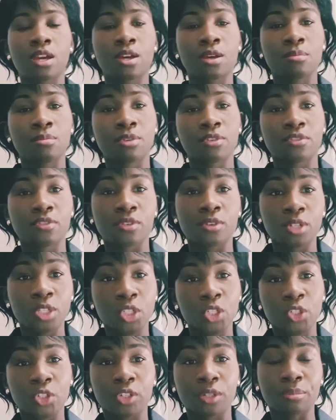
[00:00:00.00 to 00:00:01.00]
Before
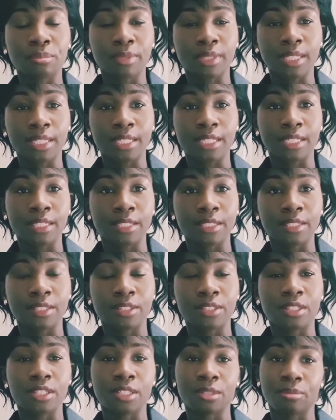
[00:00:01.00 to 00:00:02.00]
drawing blood, you
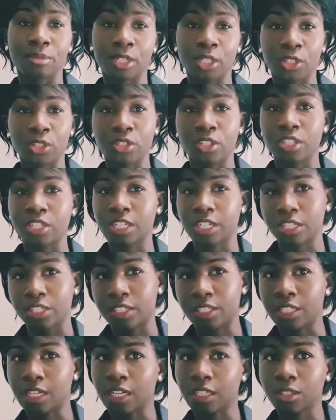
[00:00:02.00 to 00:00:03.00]
need to make sure you check your
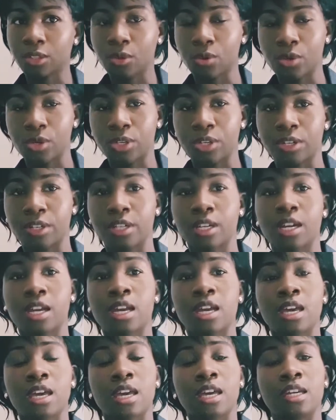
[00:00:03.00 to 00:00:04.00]
doctor order
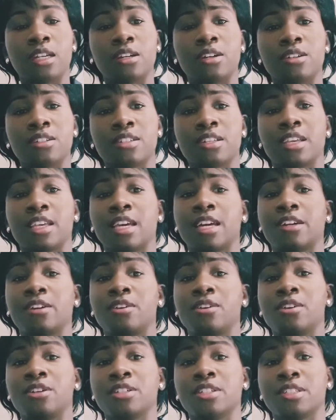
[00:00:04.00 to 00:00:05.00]
and also gather
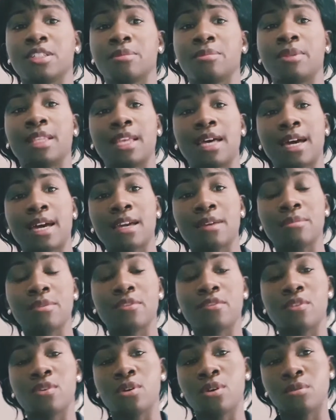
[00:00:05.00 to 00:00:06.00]
all your supply
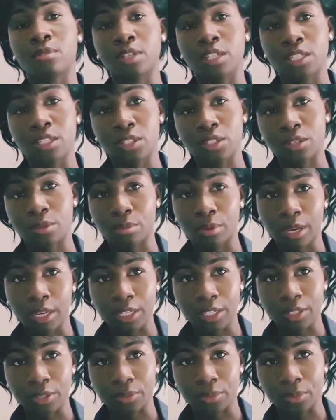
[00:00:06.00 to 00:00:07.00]
before going into your
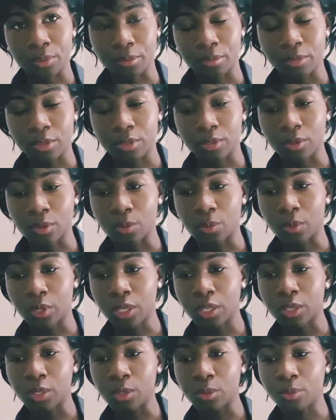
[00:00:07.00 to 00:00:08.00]
patient room. So
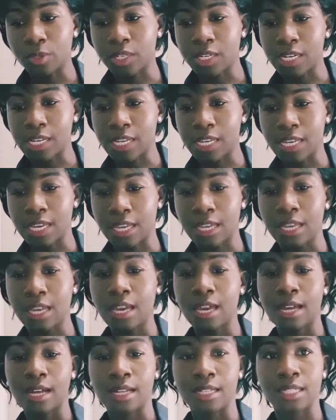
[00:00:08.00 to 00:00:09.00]
what you will need
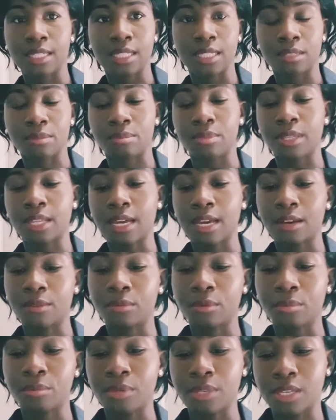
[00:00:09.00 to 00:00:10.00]
as a supply
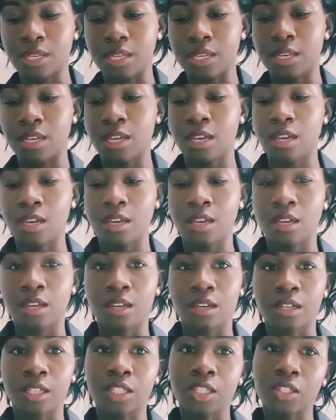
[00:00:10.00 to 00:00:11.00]
would be
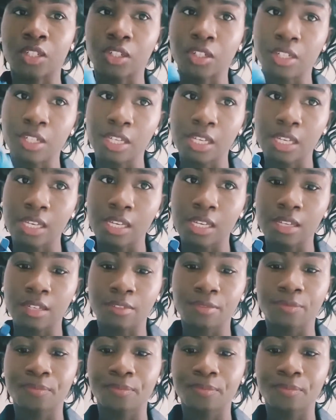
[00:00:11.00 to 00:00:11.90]
a tourniquet,